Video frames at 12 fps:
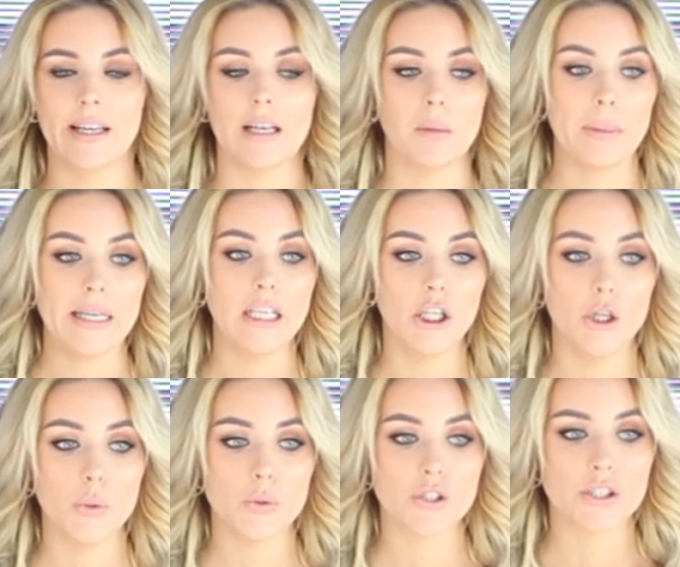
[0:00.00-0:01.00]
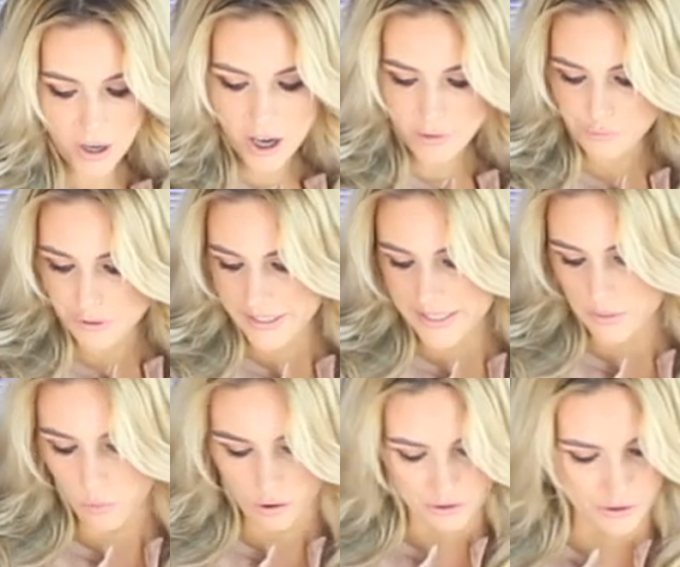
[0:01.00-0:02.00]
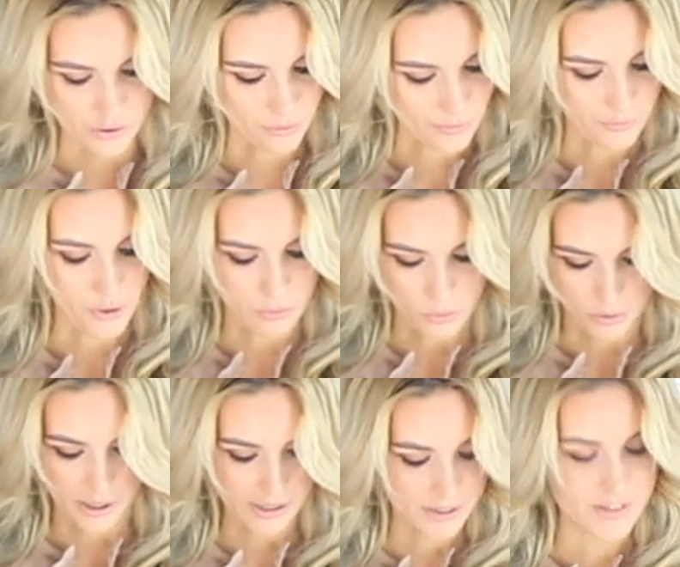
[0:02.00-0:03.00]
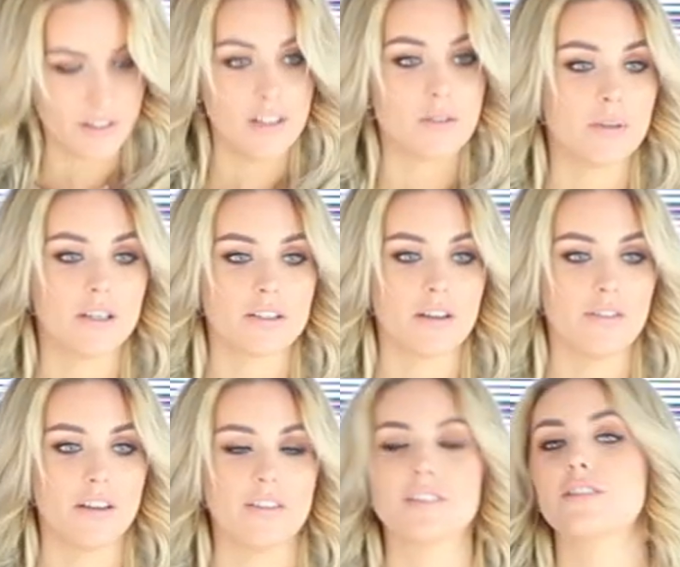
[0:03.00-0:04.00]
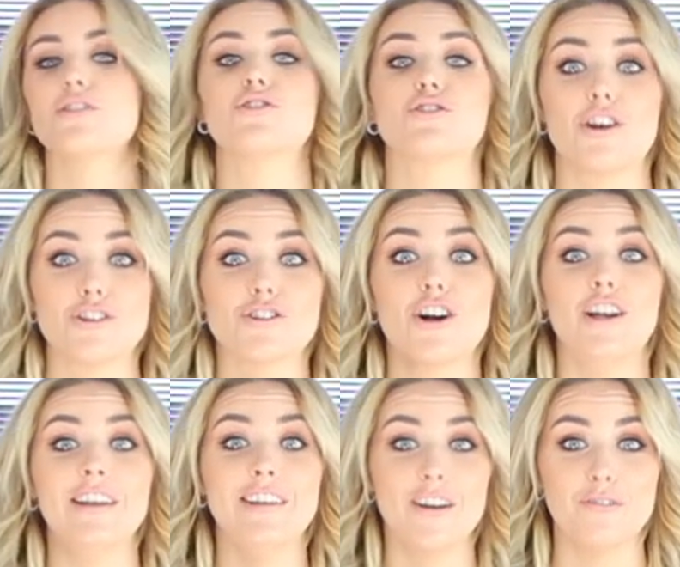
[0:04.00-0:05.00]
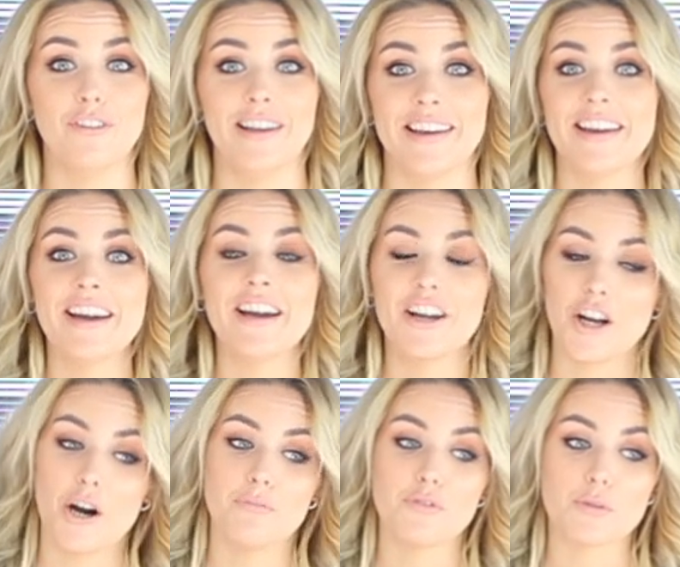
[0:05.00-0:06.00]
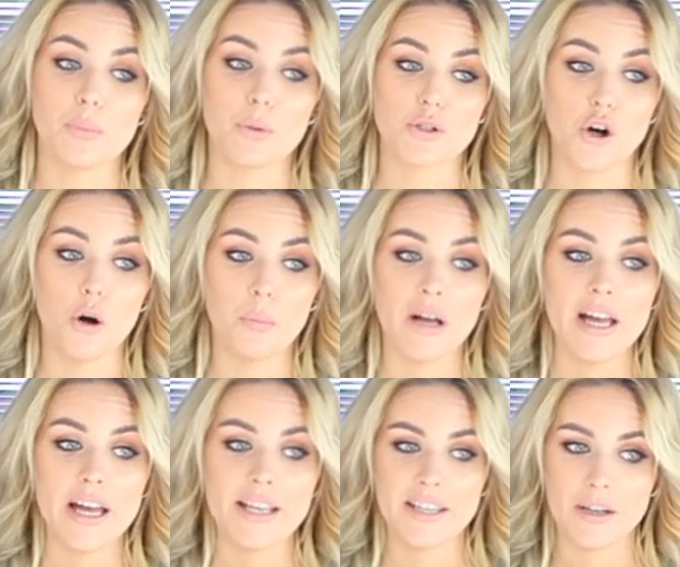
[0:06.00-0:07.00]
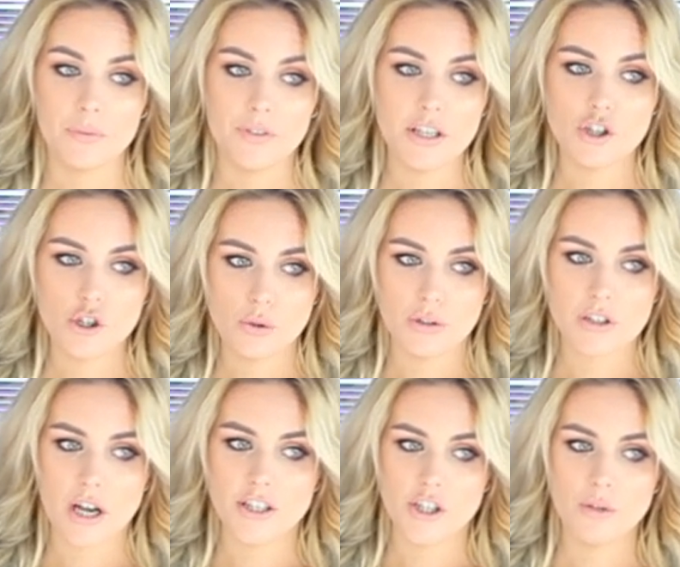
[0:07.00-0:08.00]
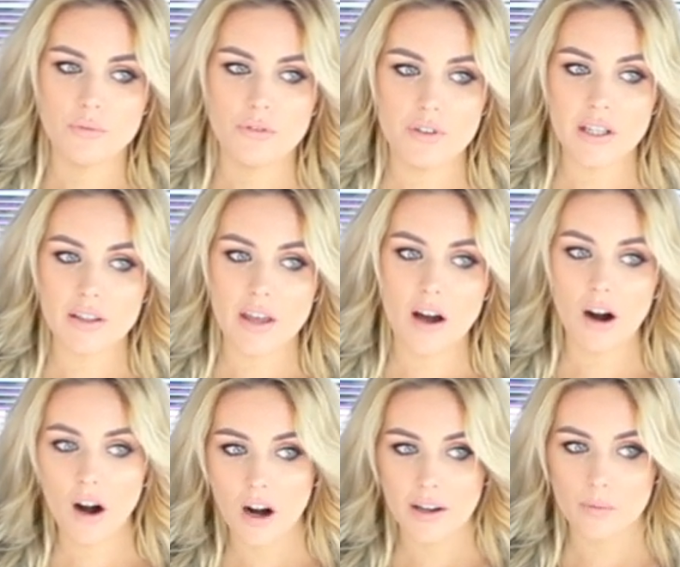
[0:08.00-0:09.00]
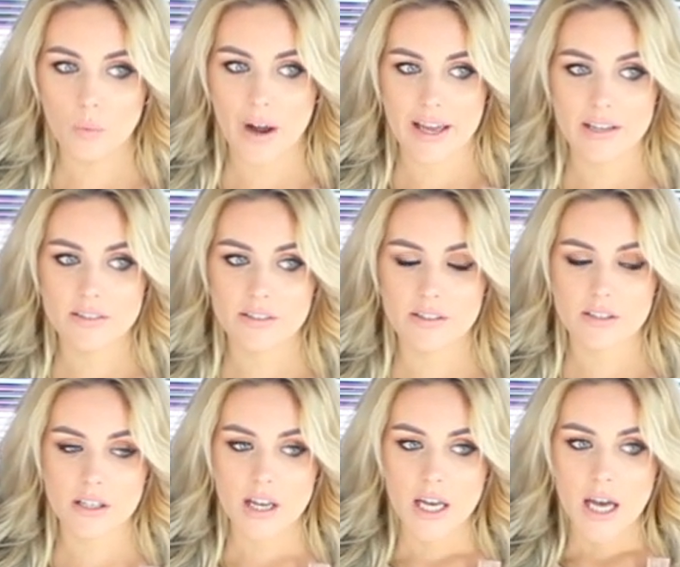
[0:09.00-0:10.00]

a little bit loose. But I really want sort of a few more colours in this because I think this is such a lovely, comfortable top. Now these shorts, I don't think they're high waist.